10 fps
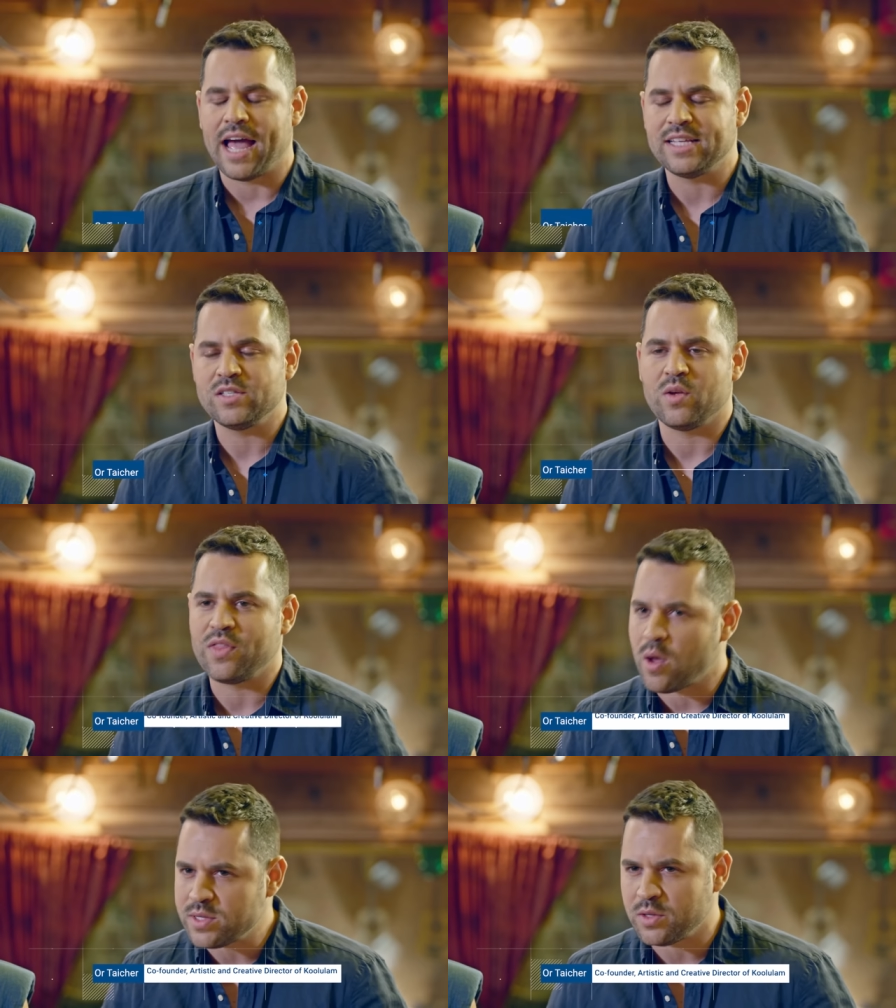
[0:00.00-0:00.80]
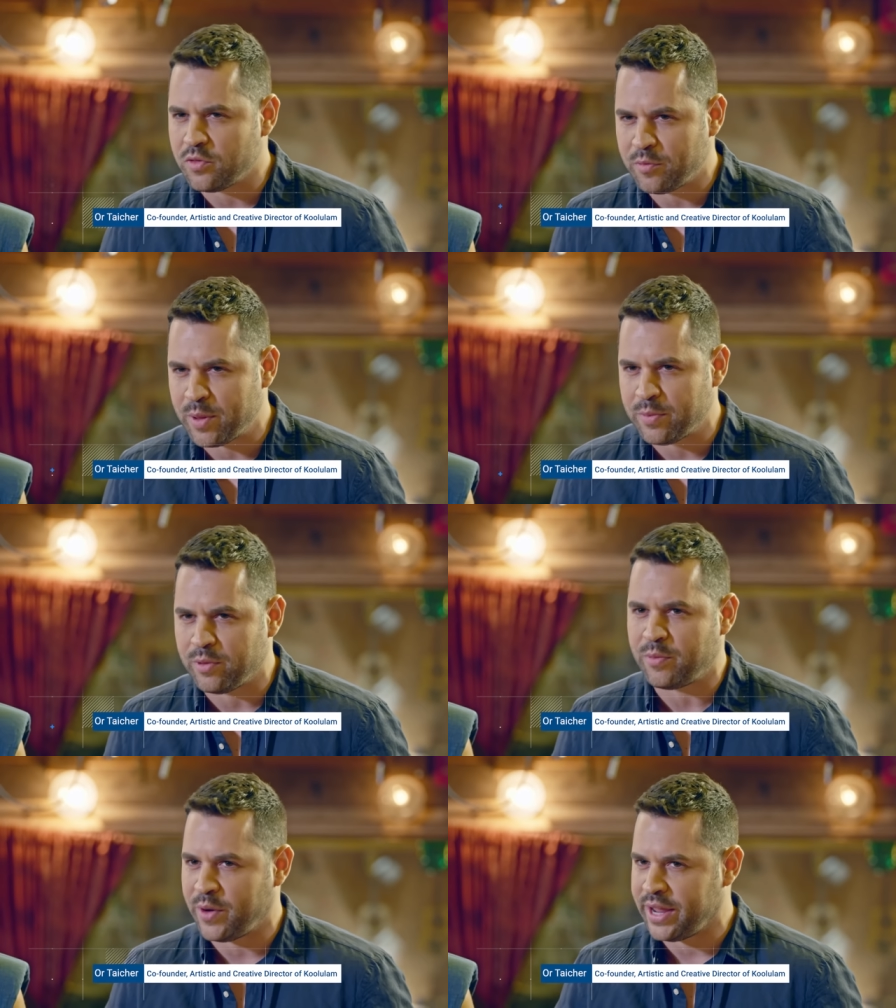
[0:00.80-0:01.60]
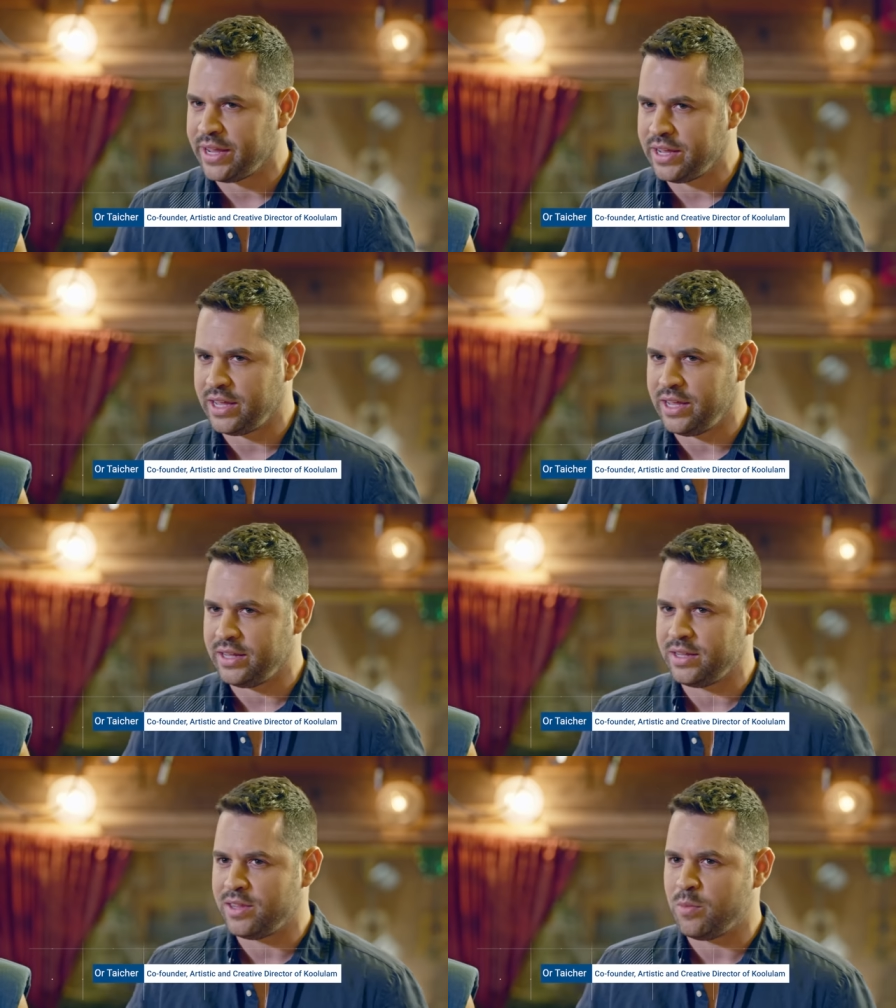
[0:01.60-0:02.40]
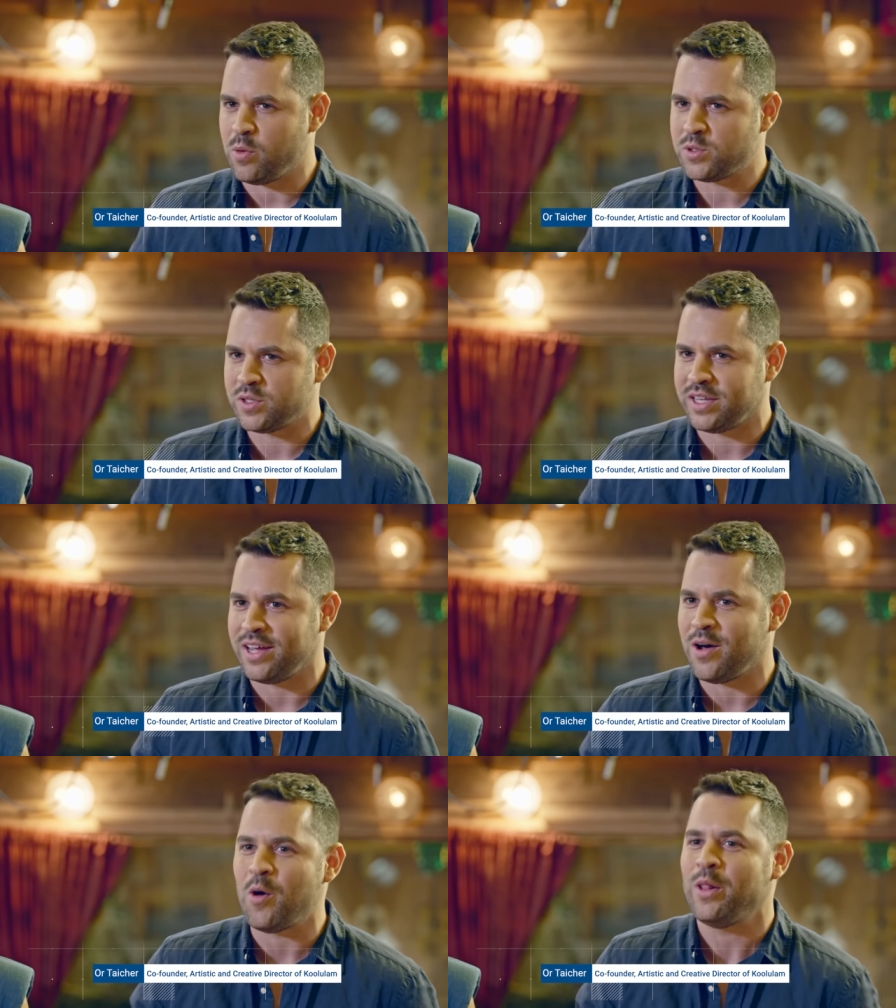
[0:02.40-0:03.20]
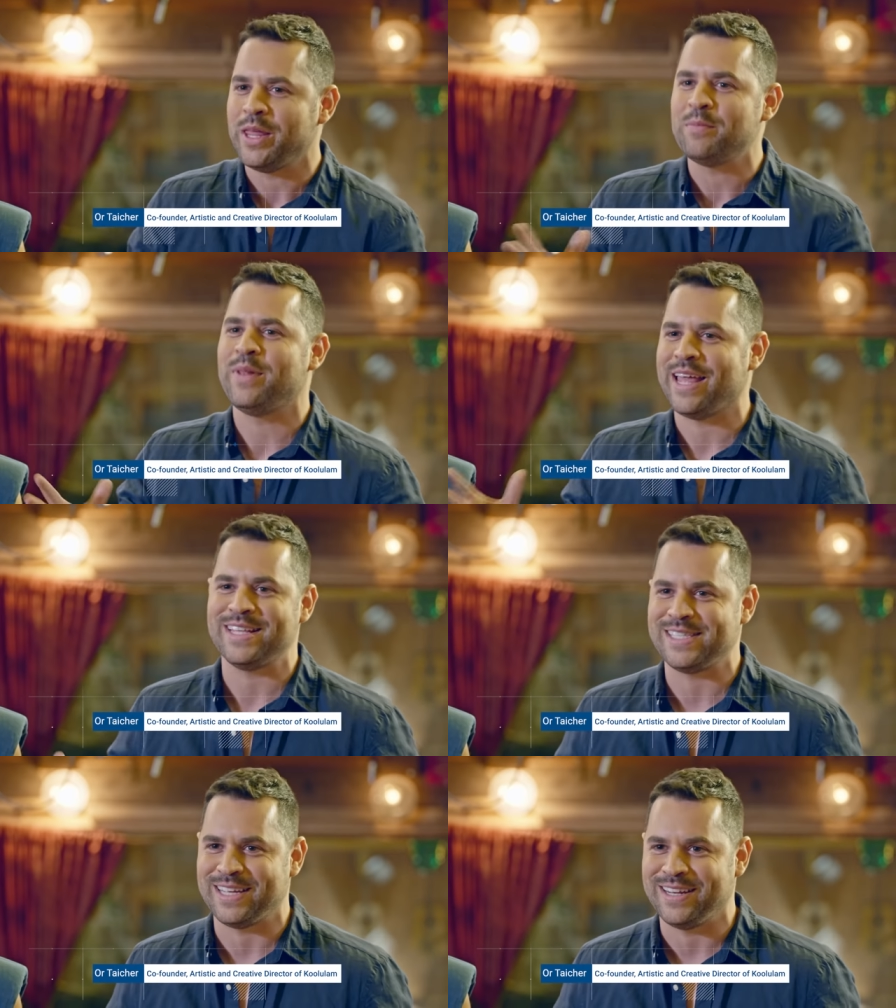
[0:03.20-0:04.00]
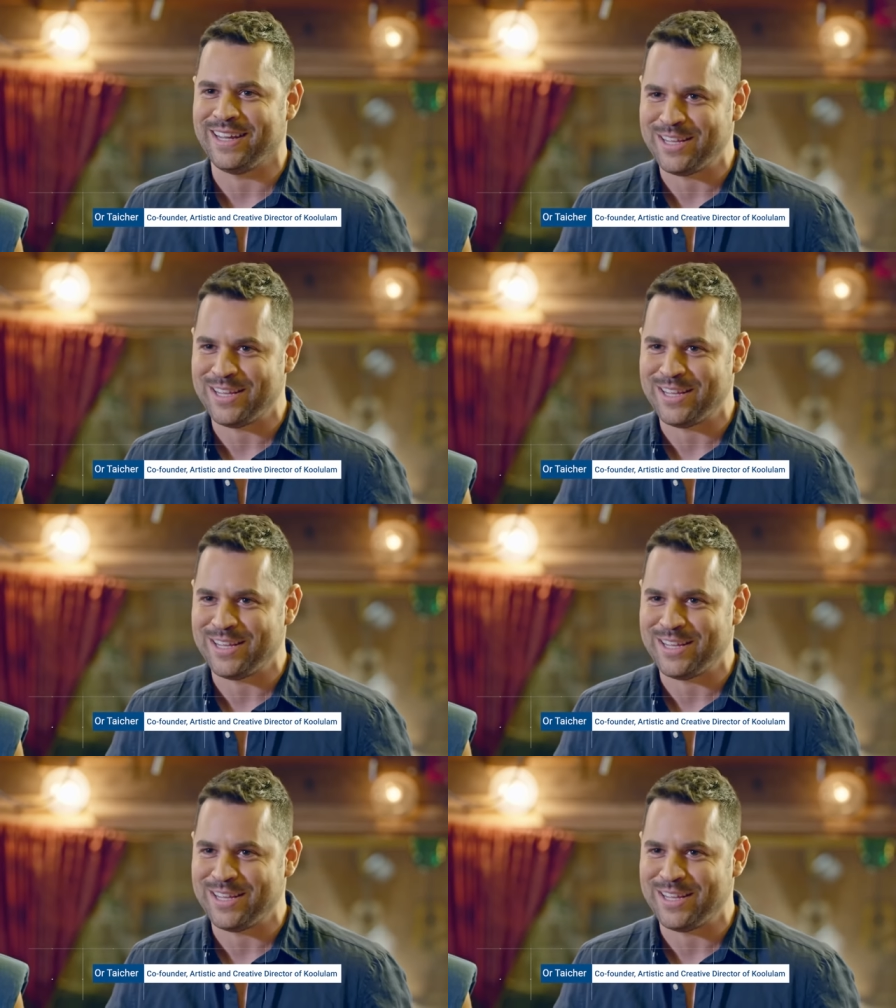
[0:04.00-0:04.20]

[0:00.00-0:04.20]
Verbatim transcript: I saw thousands of people praying in the most uh, holy place in